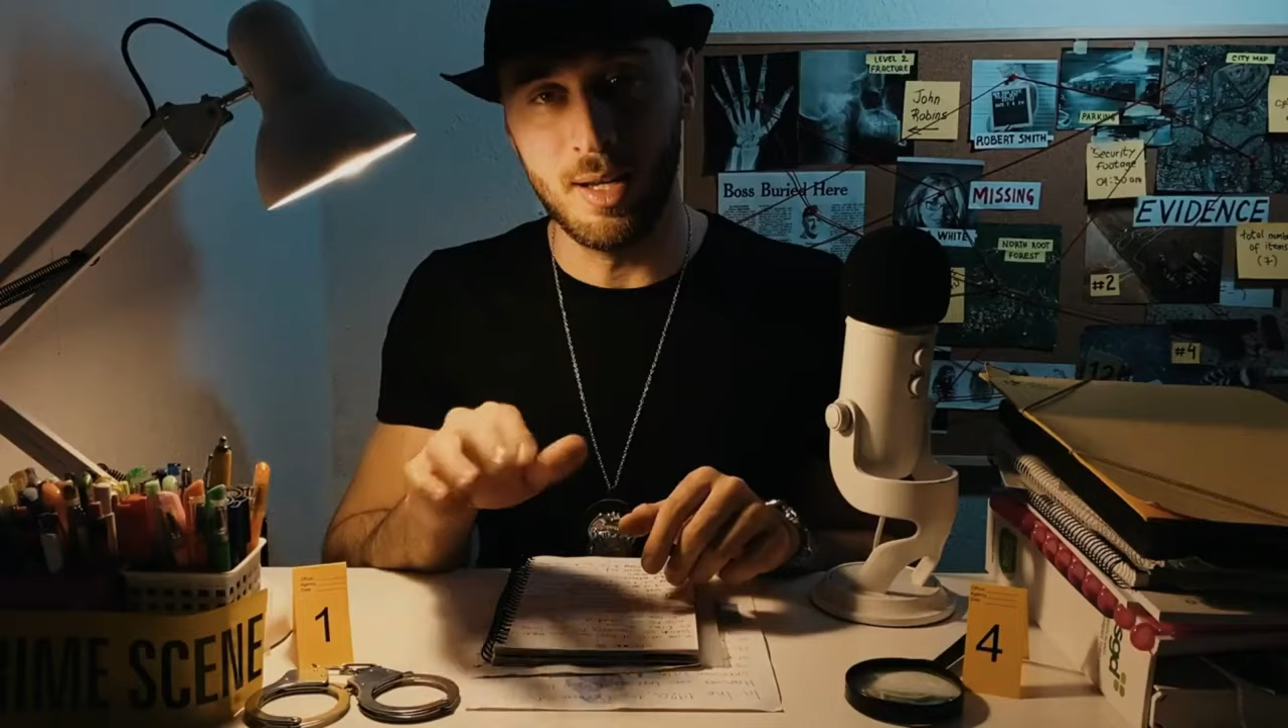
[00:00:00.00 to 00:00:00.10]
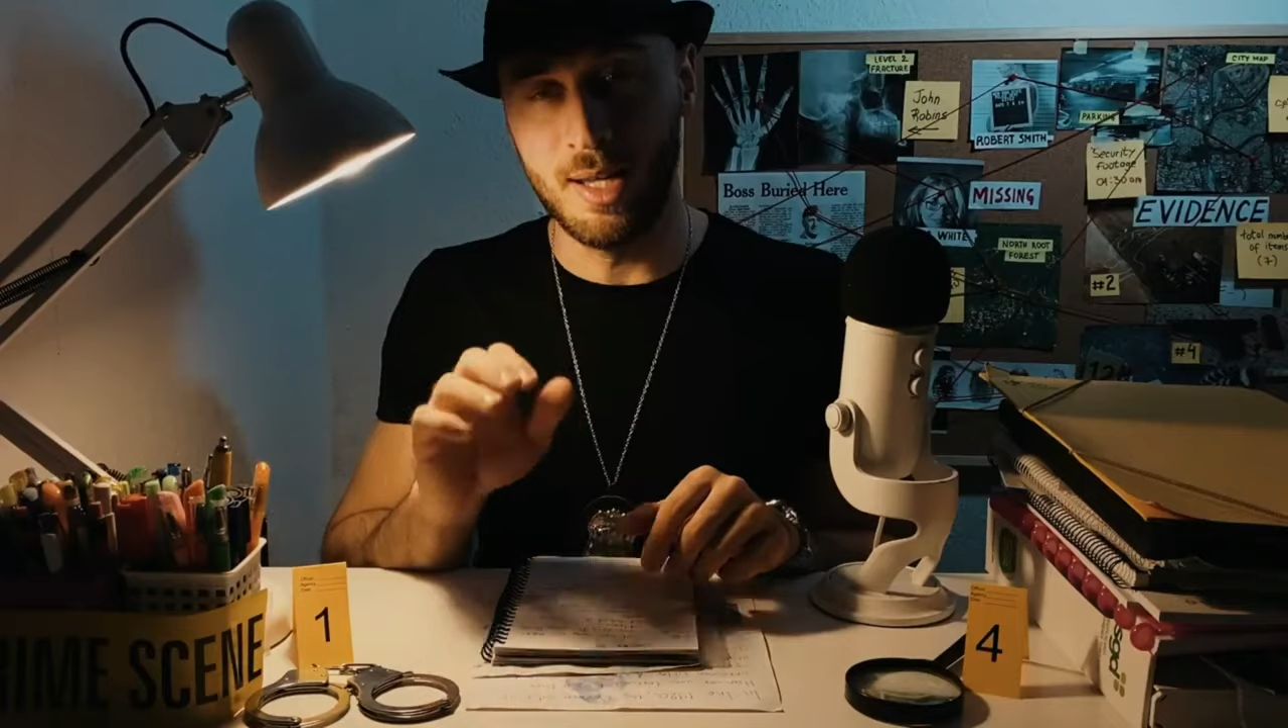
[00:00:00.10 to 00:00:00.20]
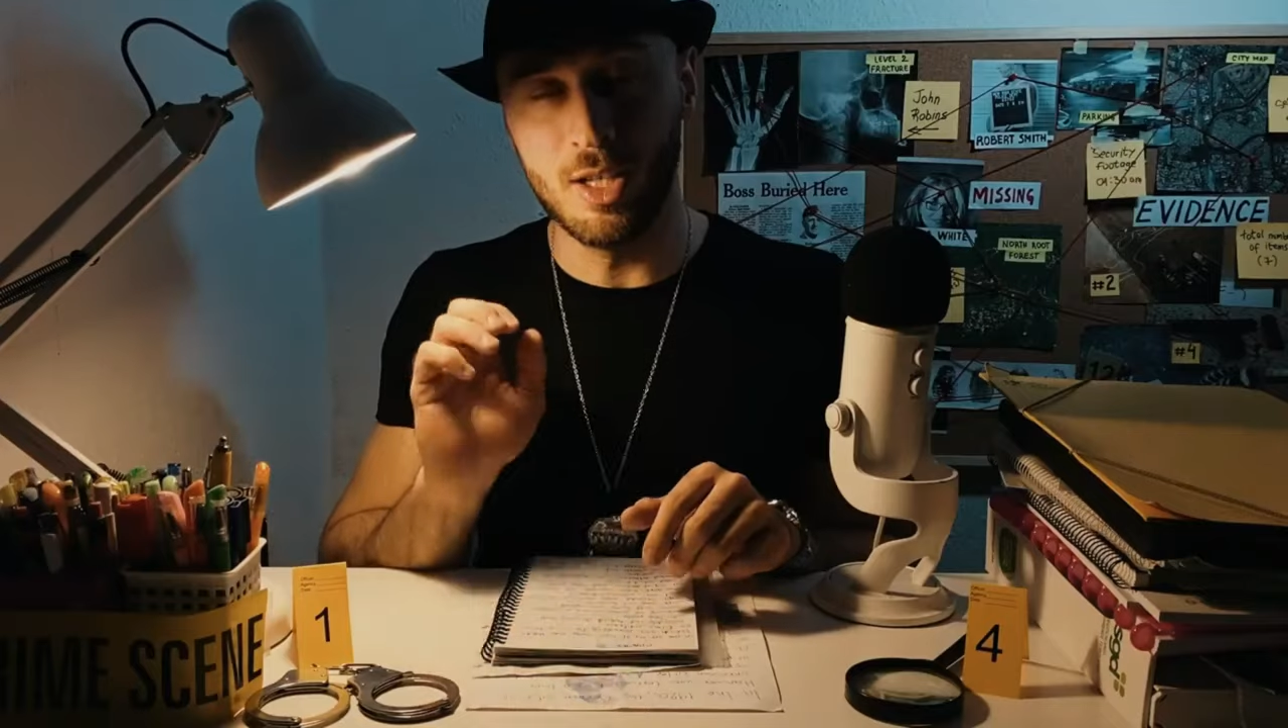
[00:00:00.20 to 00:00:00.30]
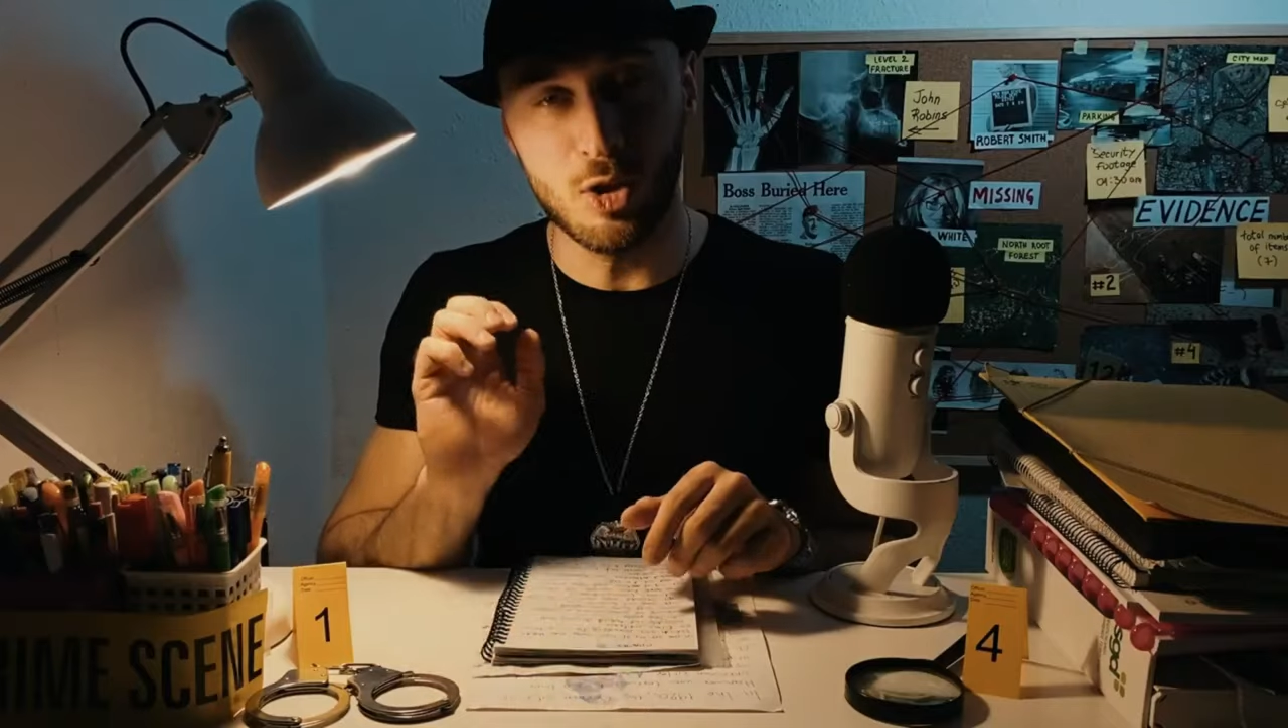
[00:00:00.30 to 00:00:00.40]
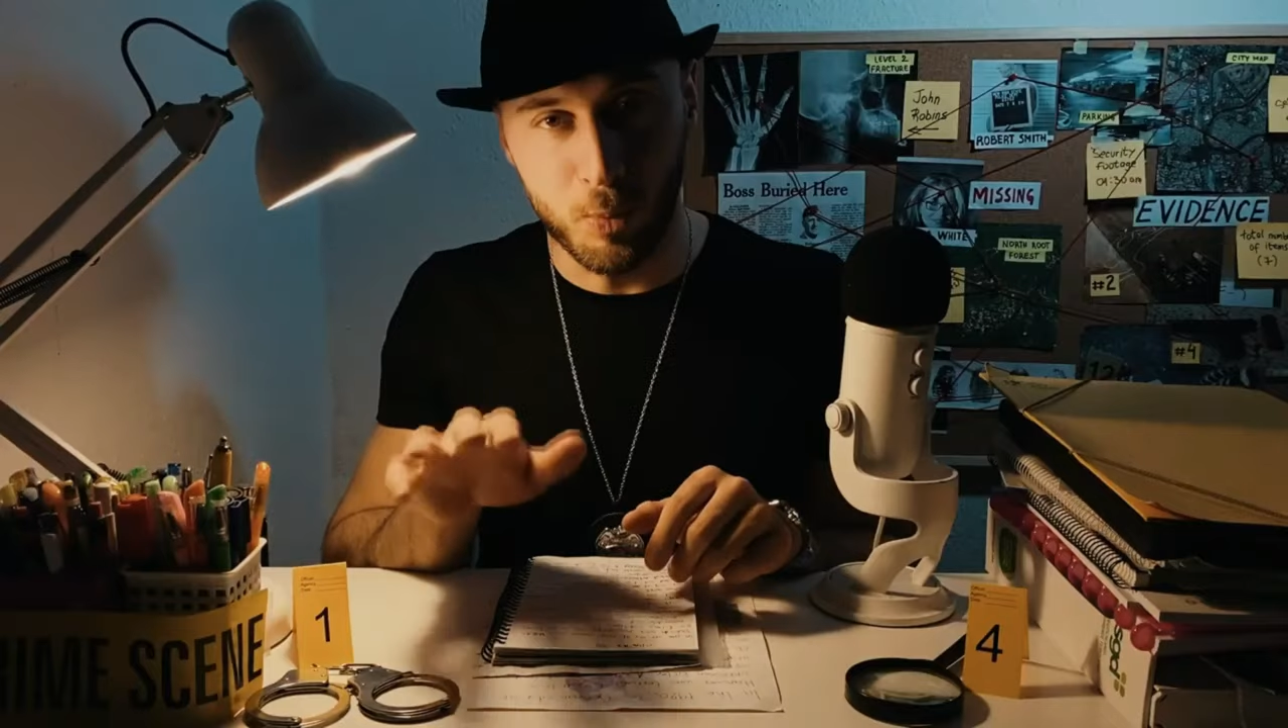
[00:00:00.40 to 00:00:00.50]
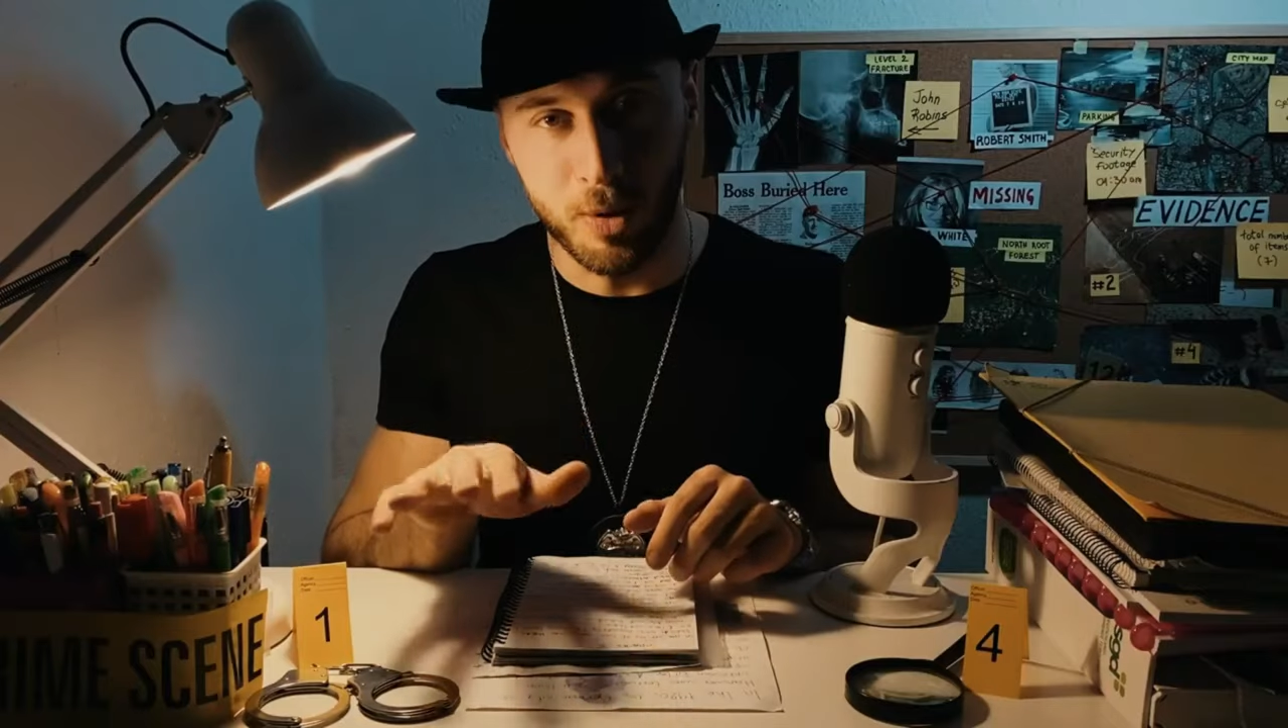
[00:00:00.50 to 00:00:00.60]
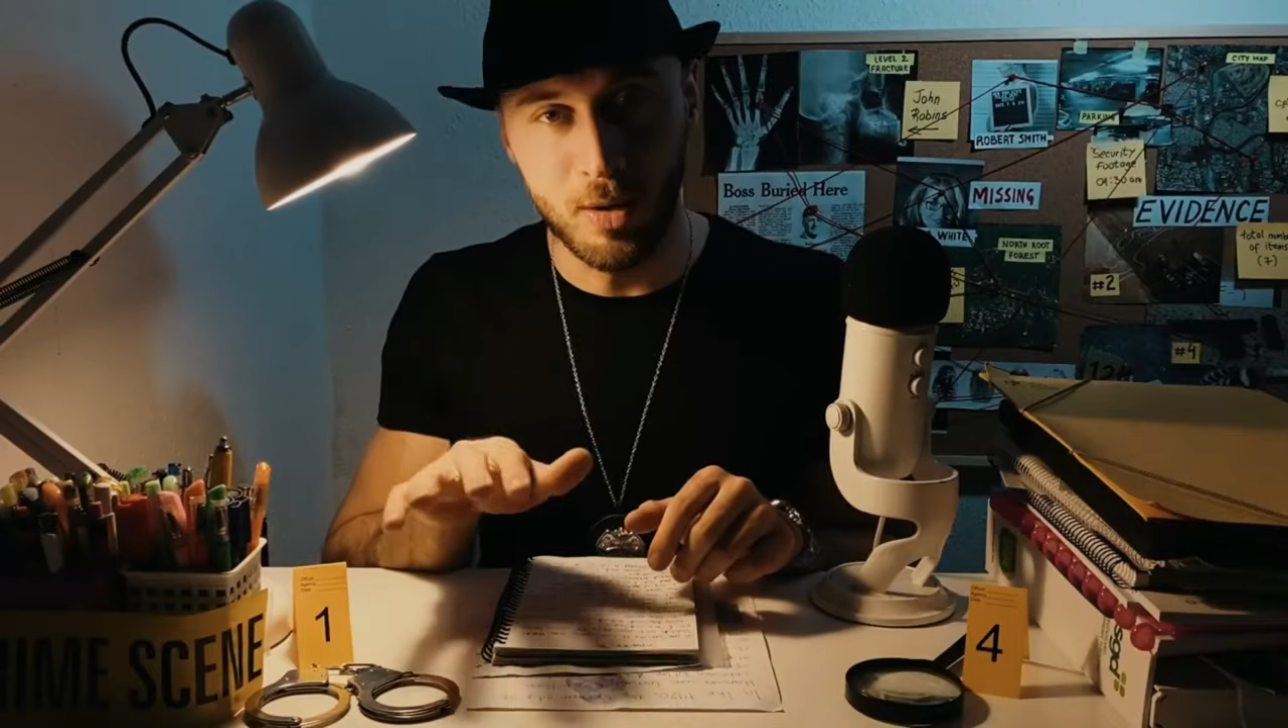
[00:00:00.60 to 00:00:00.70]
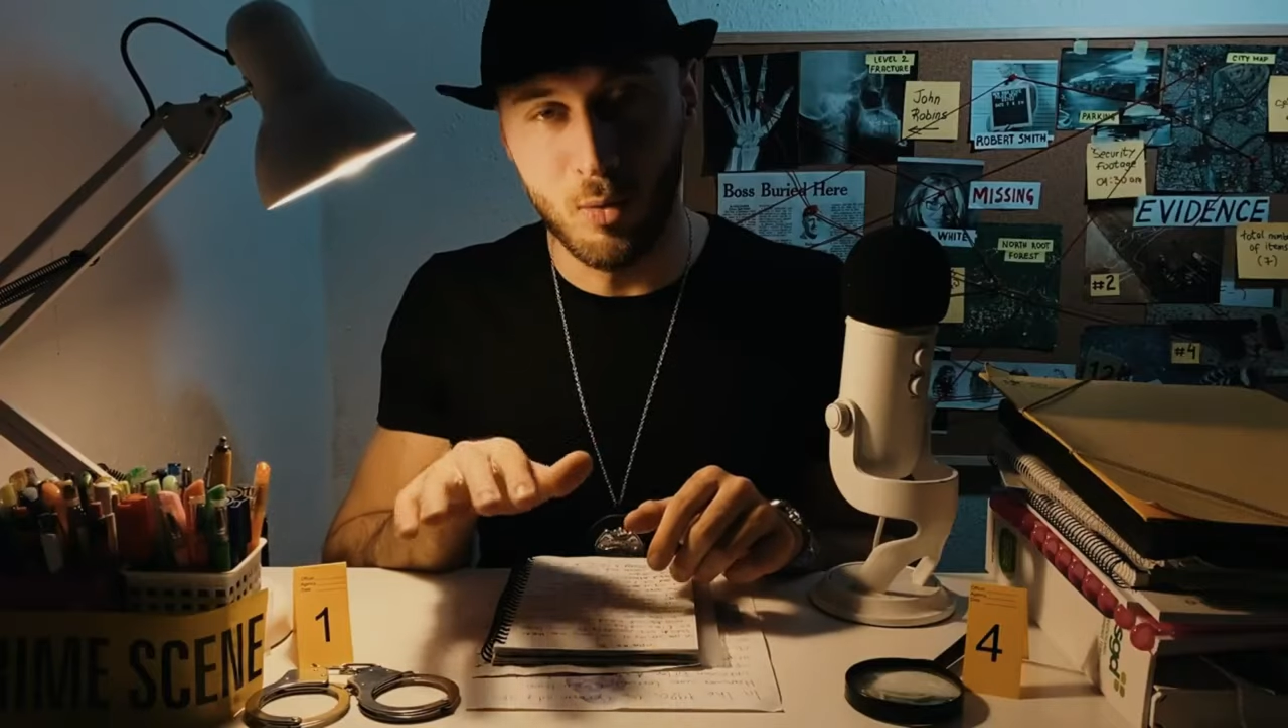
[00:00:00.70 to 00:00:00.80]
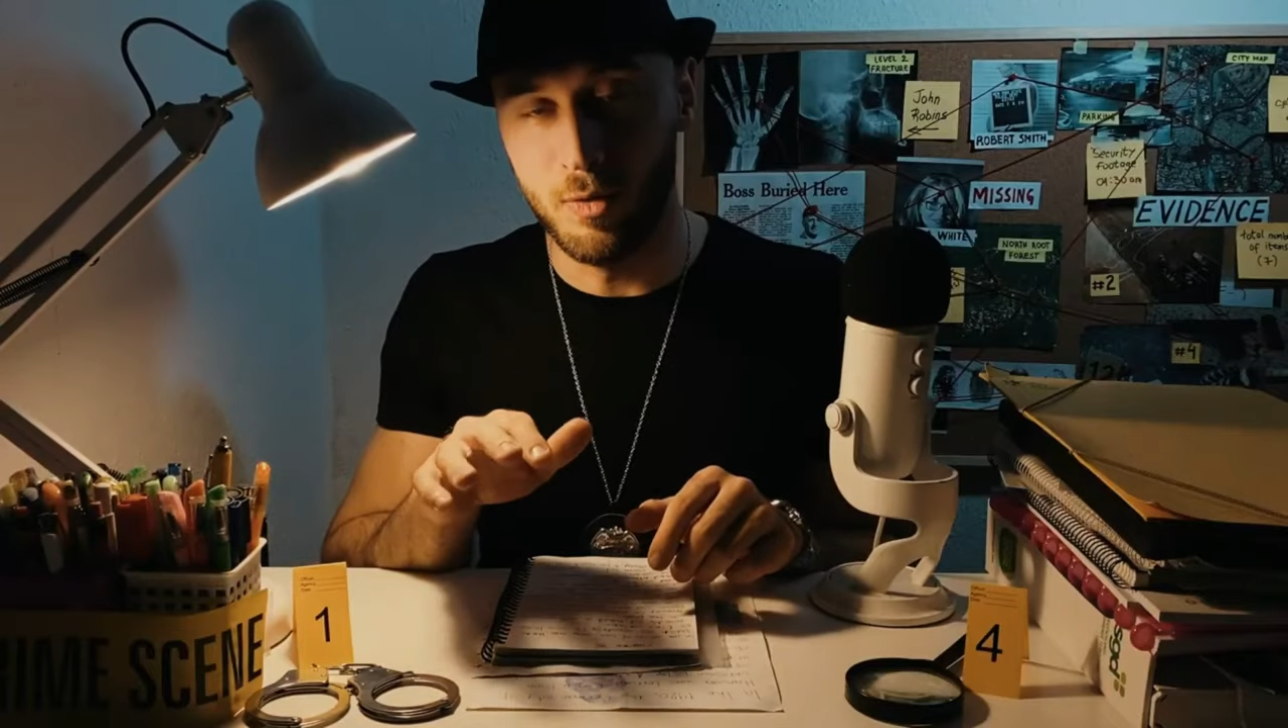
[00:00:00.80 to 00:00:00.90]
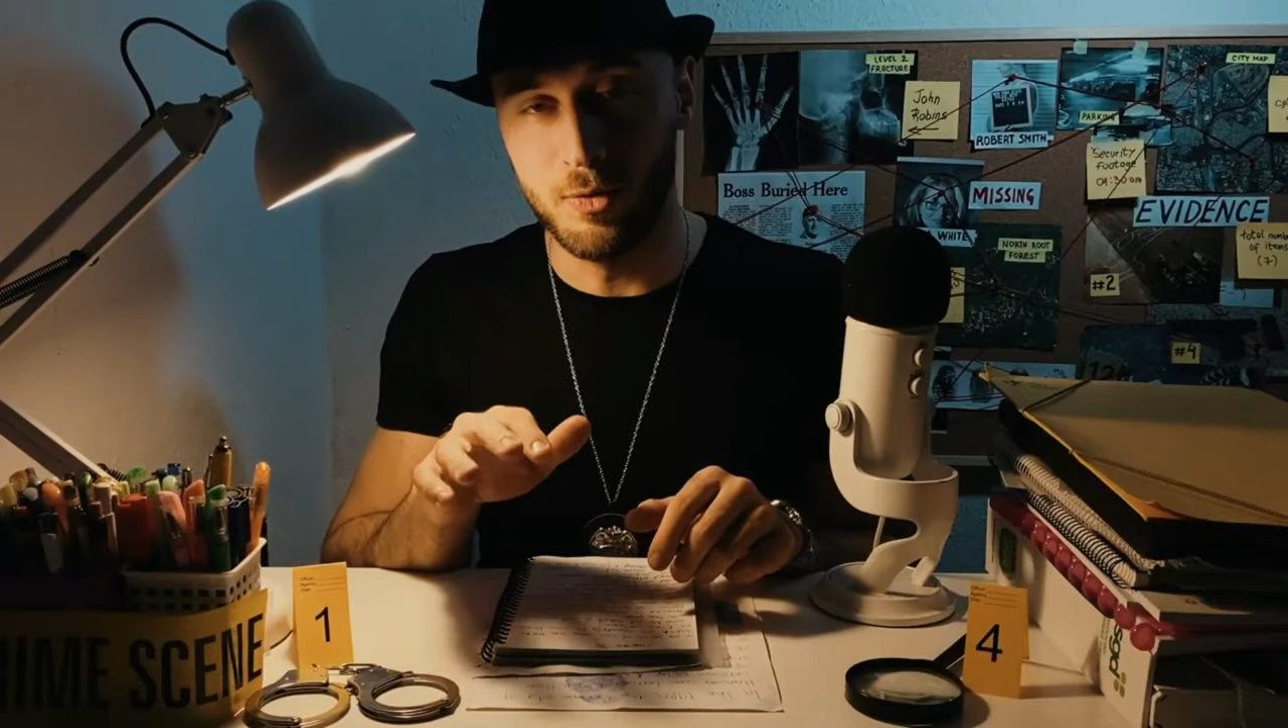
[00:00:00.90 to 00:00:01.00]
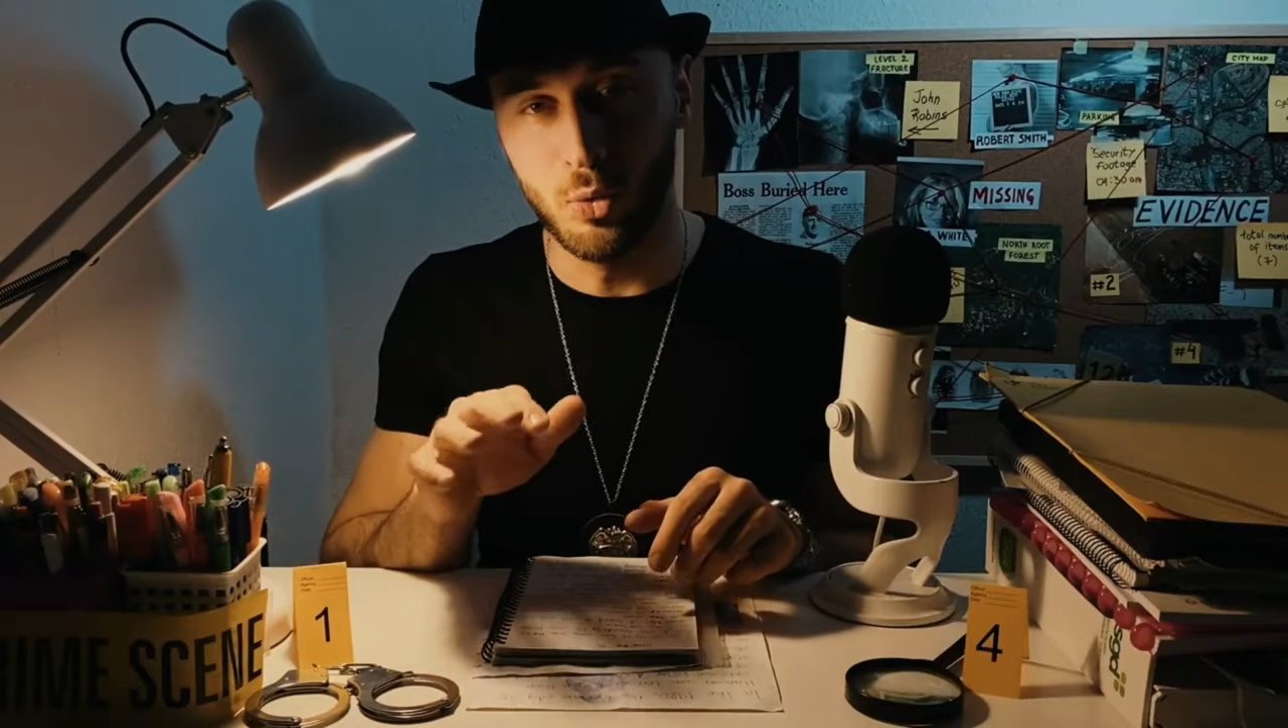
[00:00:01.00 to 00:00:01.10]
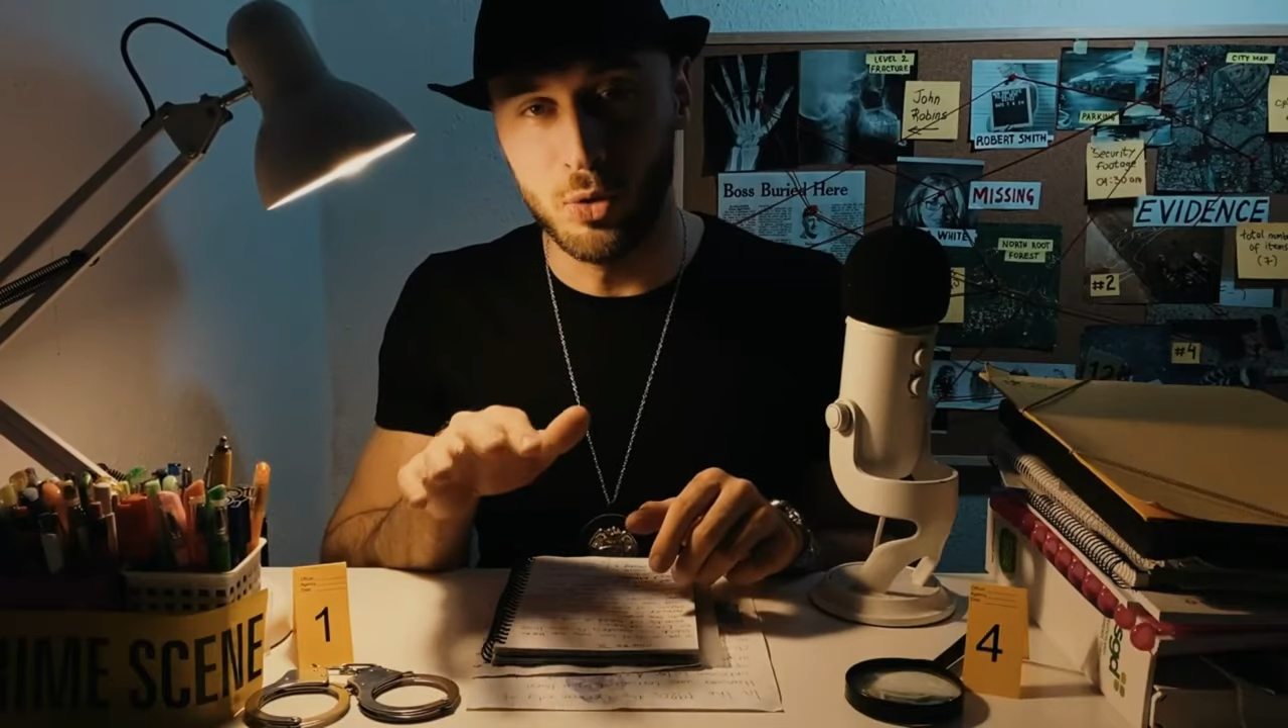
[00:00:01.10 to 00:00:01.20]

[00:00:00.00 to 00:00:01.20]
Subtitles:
In the spring of